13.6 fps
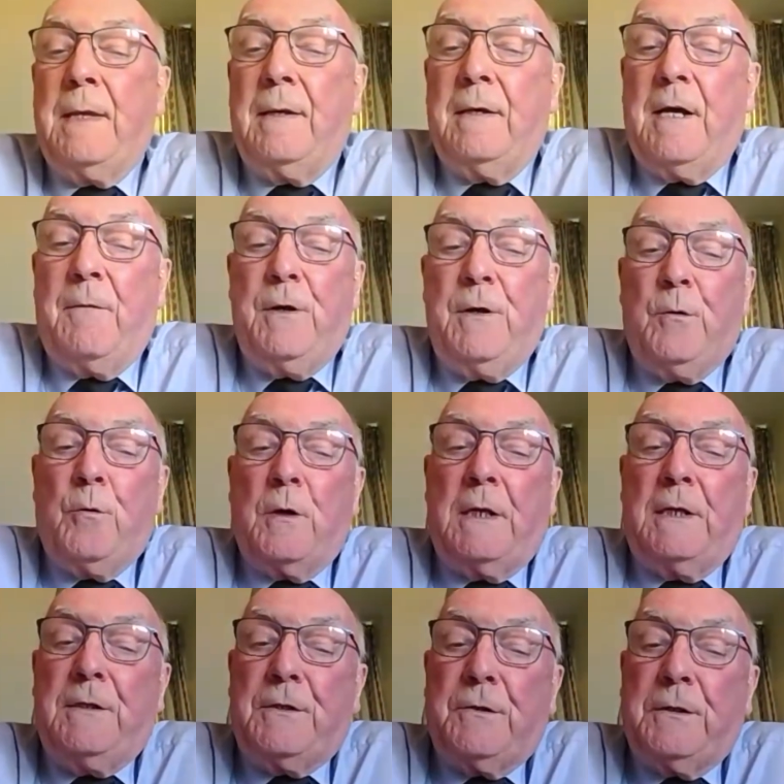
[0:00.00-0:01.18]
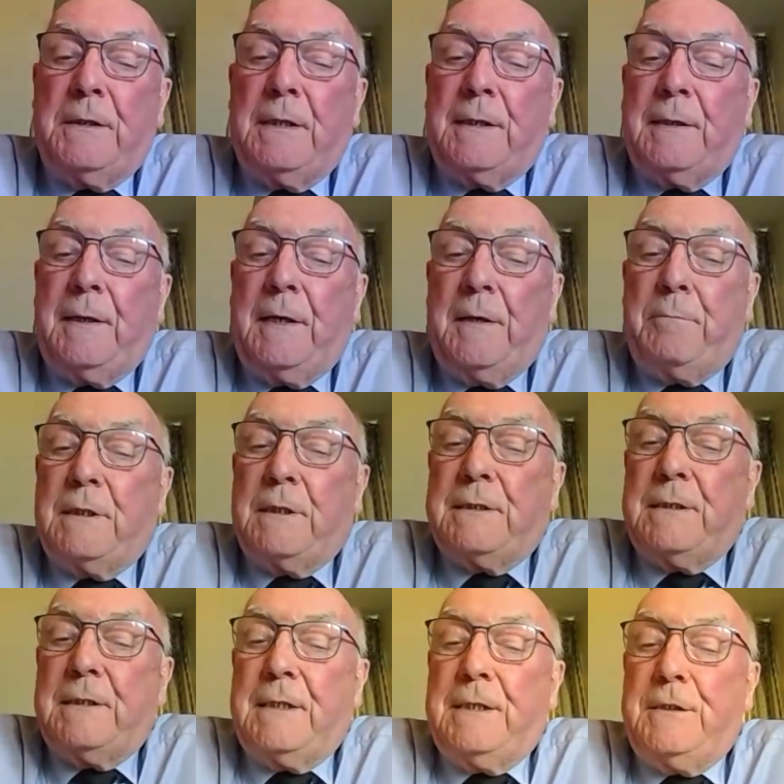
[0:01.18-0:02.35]
and we all enjoyed the daily
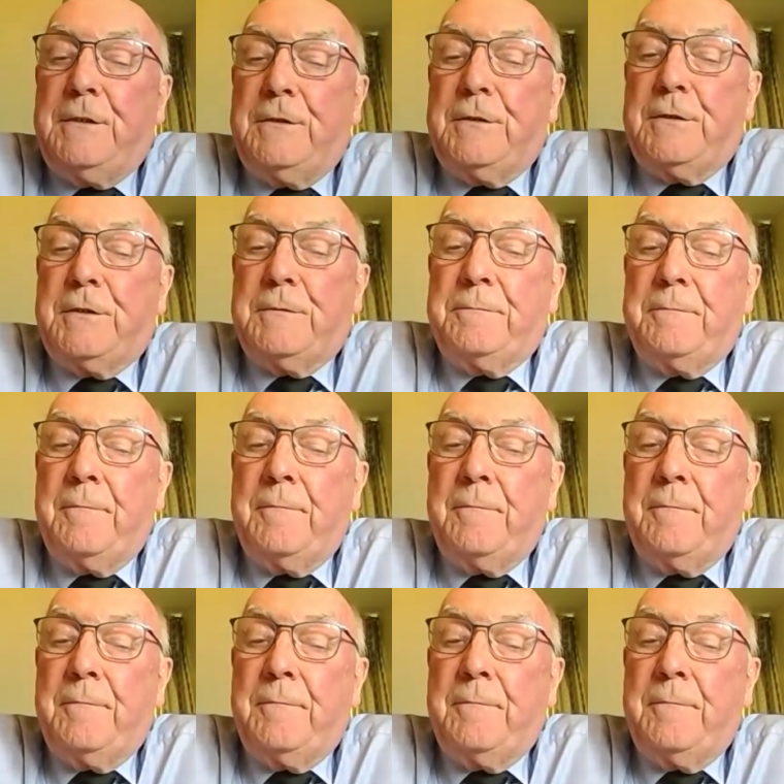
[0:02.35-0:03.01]
presentations.